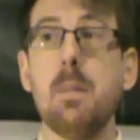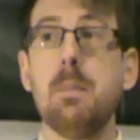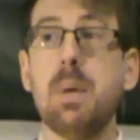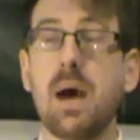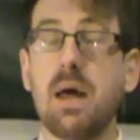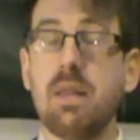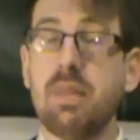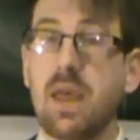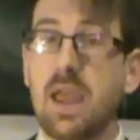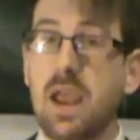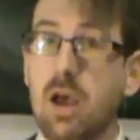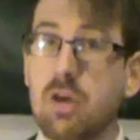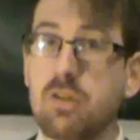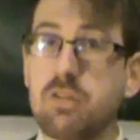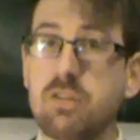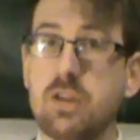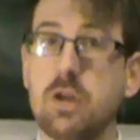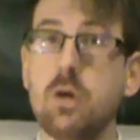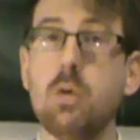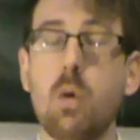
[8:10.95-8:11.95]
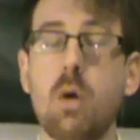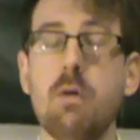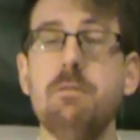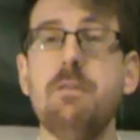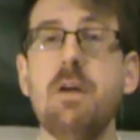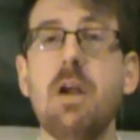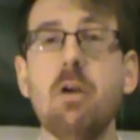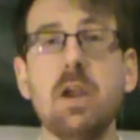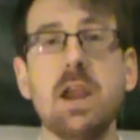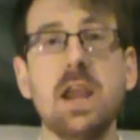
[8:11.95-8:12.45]
but they are still
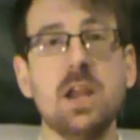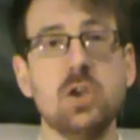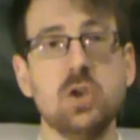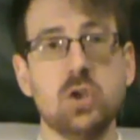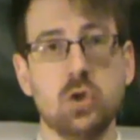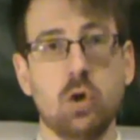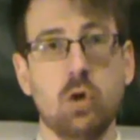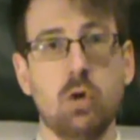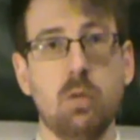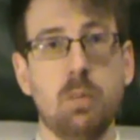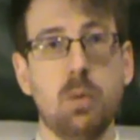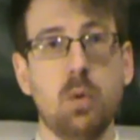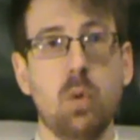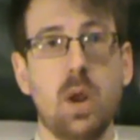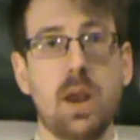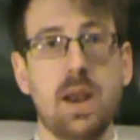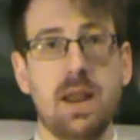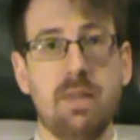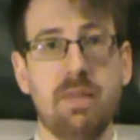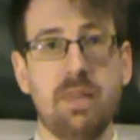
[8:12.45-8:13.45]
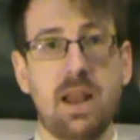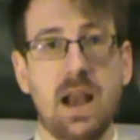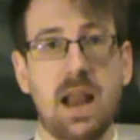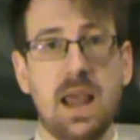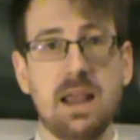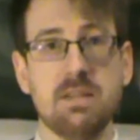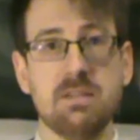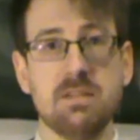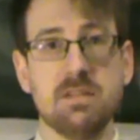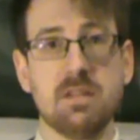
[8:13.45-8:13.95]
very enjoyable
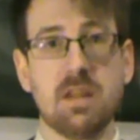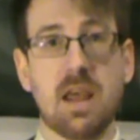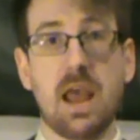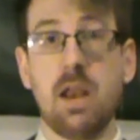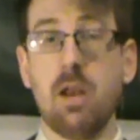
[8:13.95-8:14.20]
nonetheless.